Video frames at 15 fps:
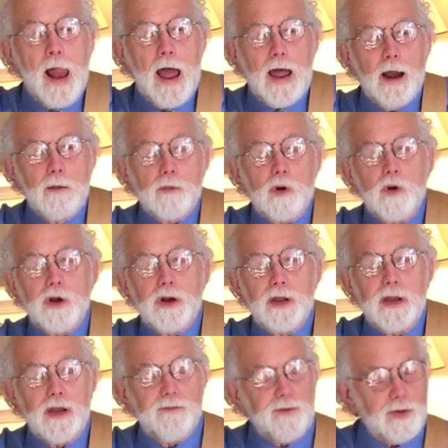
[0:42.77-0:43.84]
And I'm going to
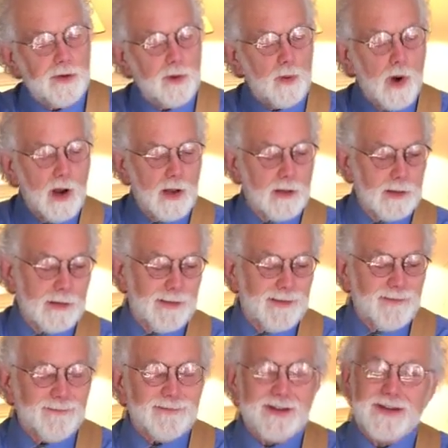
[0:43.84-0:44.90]
give you
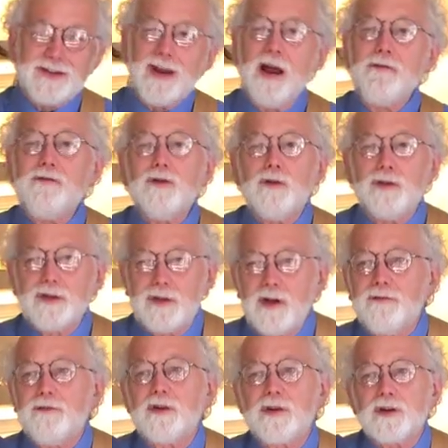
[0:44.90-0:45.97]
several
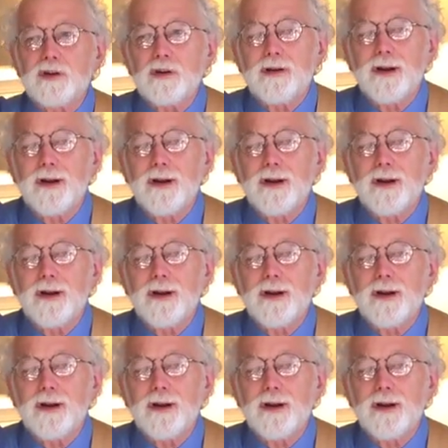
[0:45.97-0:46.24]
different